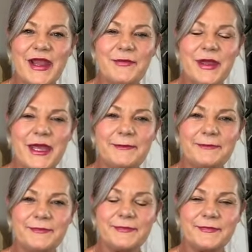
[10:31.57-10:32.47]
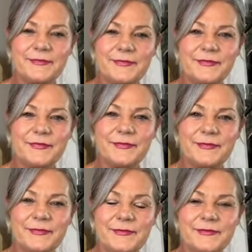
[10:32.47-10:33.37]

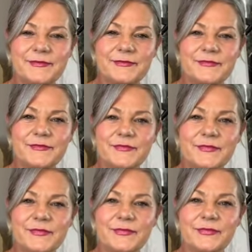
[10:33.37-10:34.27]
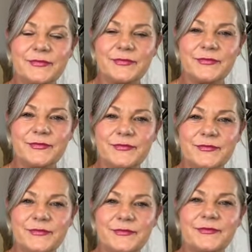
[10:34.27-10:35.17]

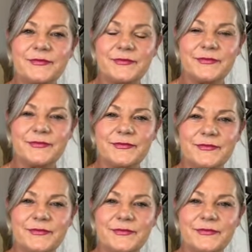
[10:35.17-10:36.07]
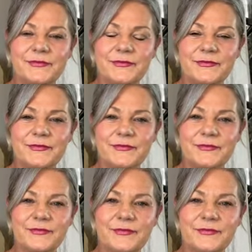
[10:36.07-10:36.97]

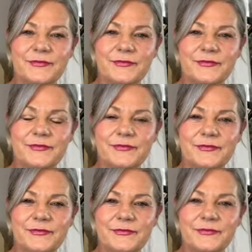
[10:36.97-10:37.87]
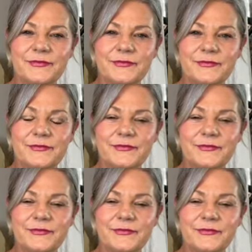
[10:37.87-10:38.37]
The person shown says nothing.